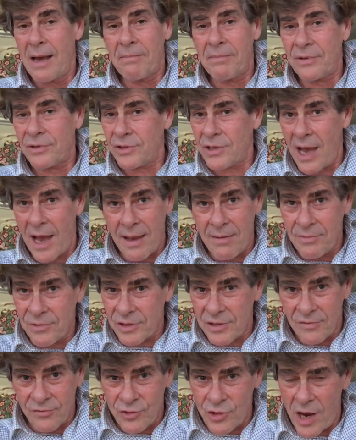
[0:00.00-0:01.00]
But times
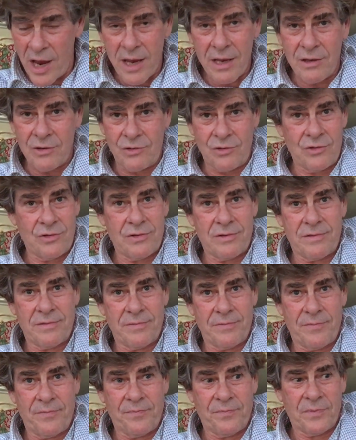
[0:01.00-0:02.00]
have changed.
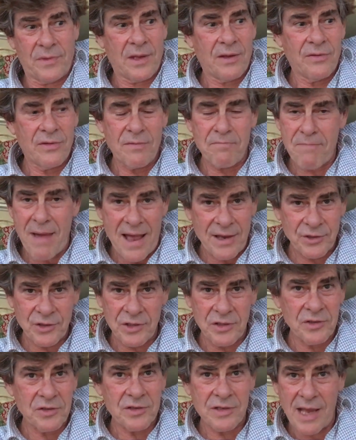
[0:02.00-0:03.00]
The
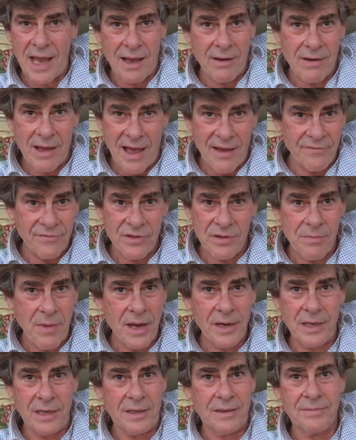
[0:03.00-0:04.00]
masses now have the
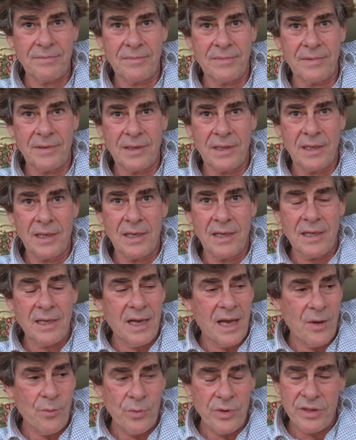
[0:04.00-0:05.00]
money.
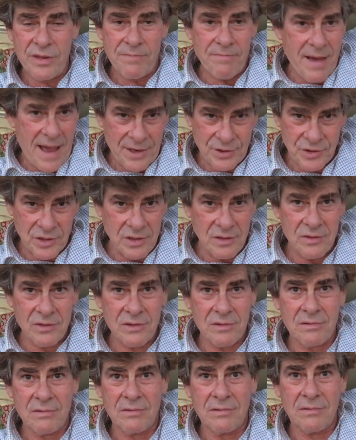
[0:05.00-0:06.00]
And with the masses
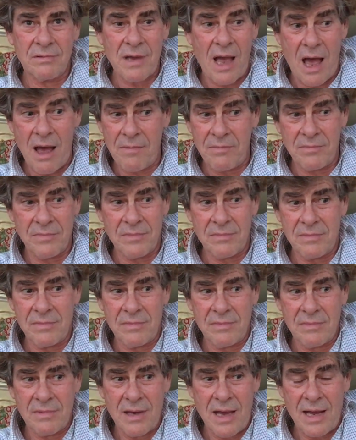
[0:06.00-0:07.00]
come
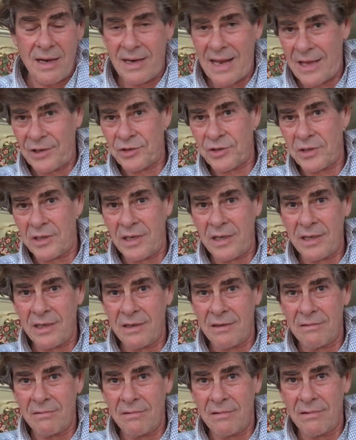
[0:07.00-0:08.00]
a lessening,
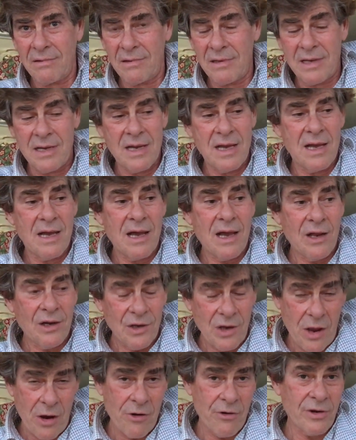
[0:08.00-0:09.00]
a
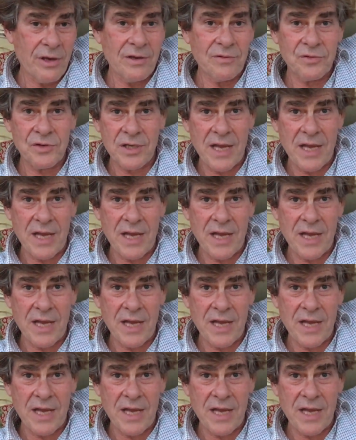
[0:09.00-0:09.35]
lowering of